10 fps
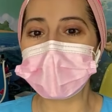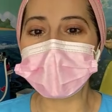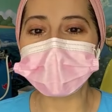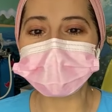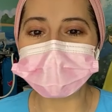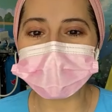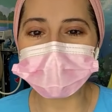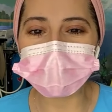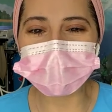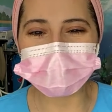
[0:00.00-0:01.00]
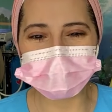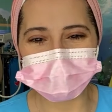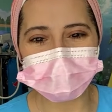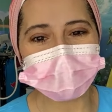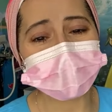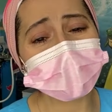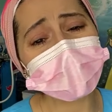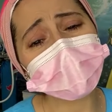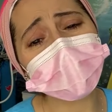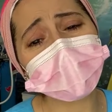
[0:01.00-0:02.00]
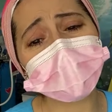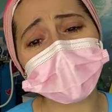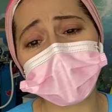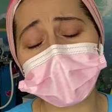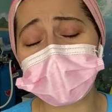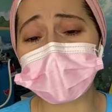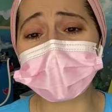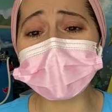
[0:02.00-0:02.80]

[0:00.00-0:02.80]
And Rimaru, thank you so much for your question.